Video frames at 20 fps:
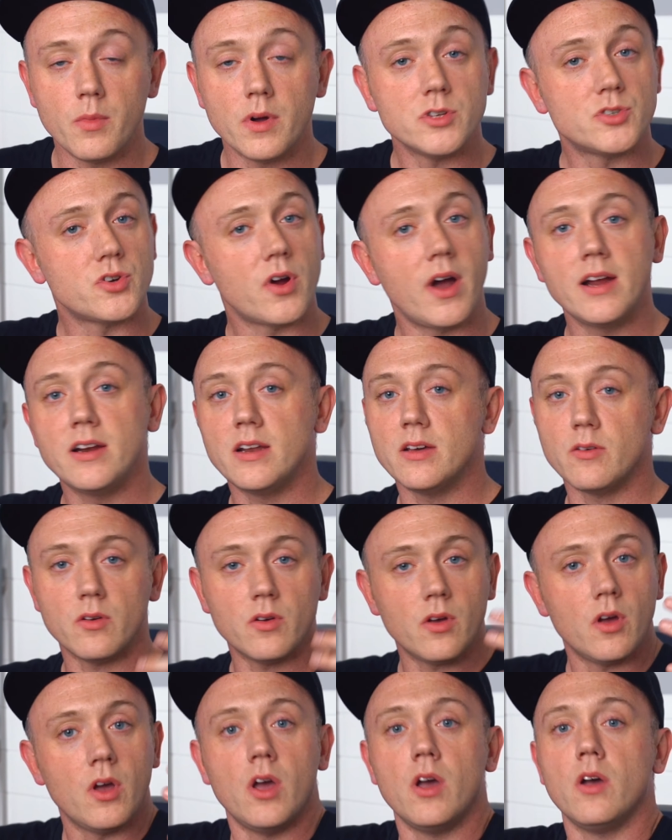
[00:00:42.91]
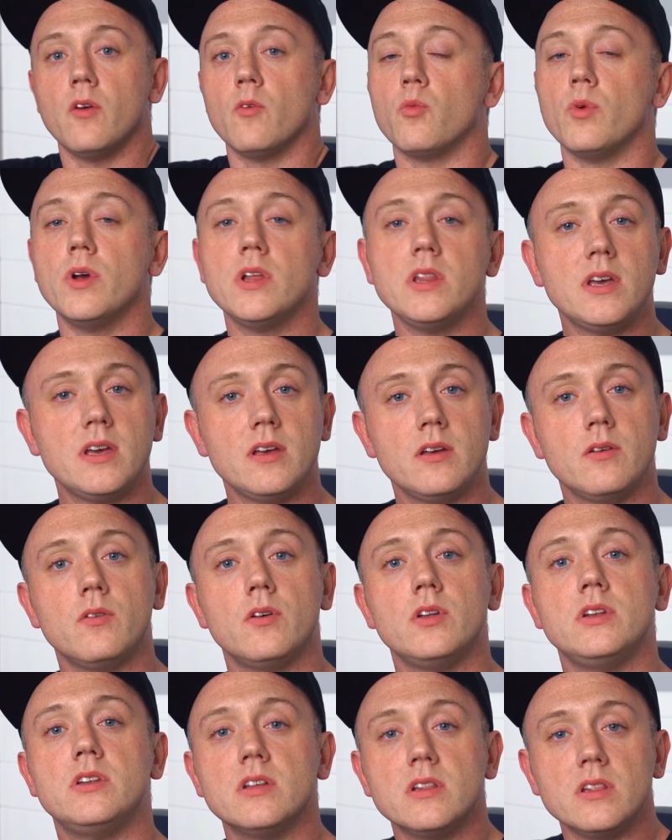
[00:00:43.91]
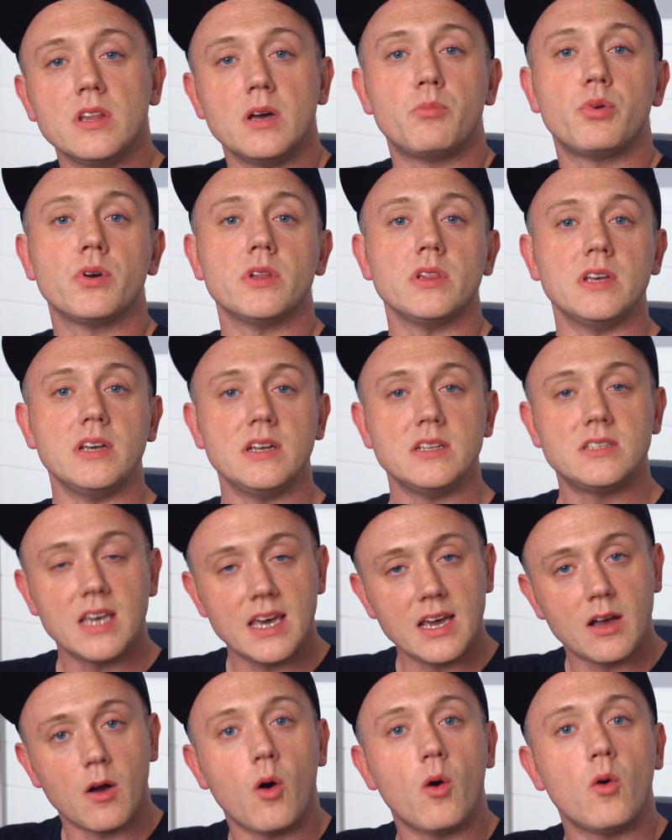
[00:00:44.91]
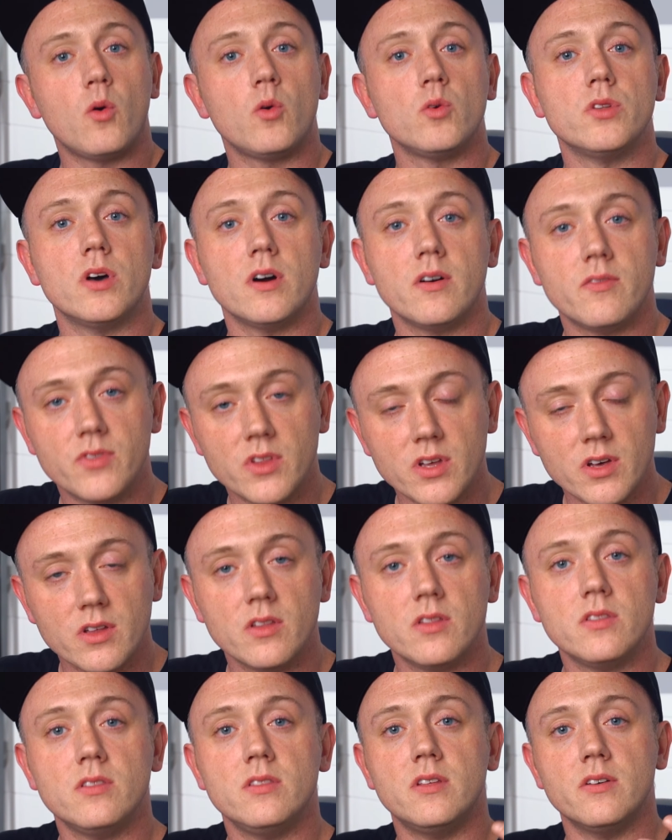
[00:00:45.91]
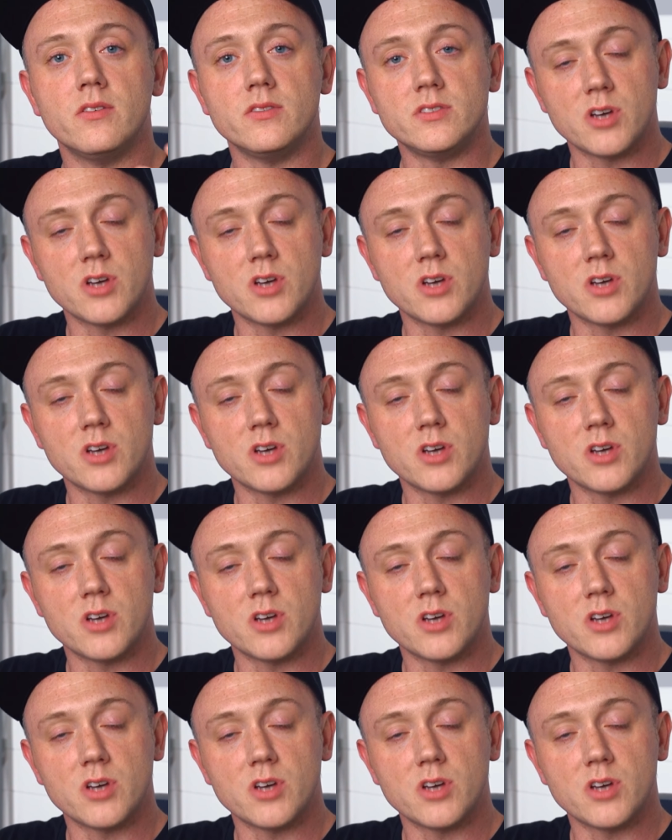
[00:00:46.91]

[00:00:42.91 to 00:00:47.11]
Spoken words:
trying to really deliberately take hold of the